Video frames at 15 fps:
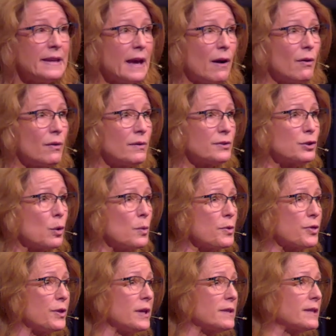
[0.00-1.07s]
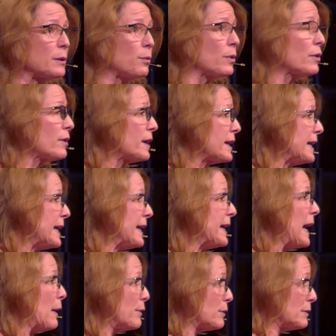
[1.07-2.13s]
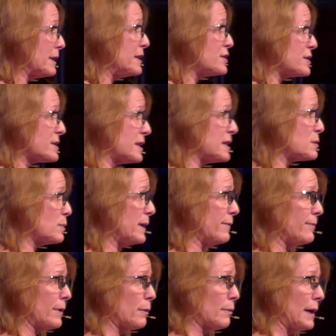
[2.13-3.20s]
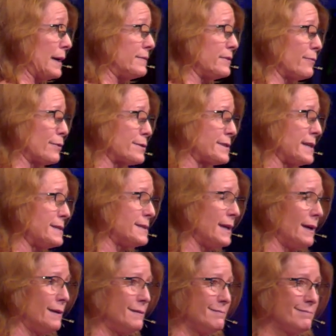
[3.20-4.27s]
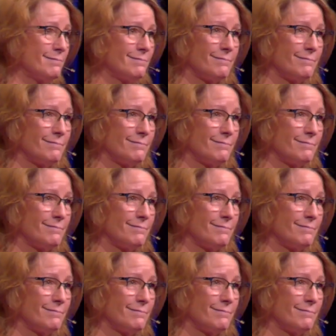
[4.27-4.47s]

Now, don't think that we're getting out early just because we've arrived at verse 18.